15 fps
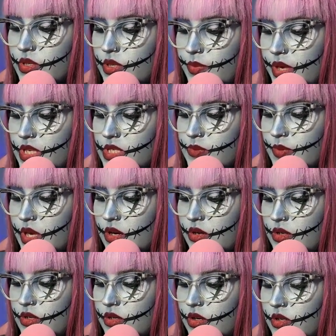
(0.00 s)
in the basement
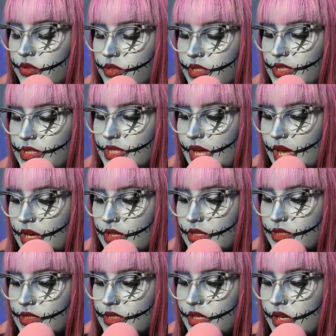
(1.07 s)
area called the
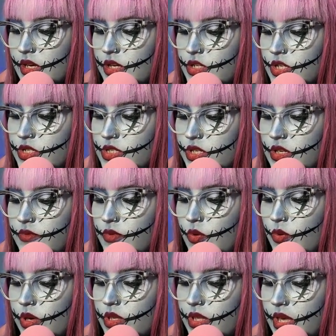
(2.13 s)
stacks. Just to give a
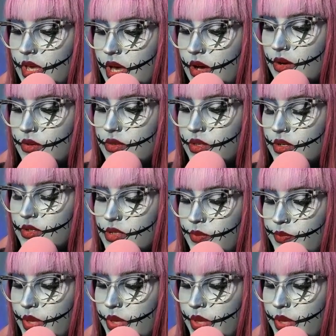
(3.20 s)
quick layout, there's a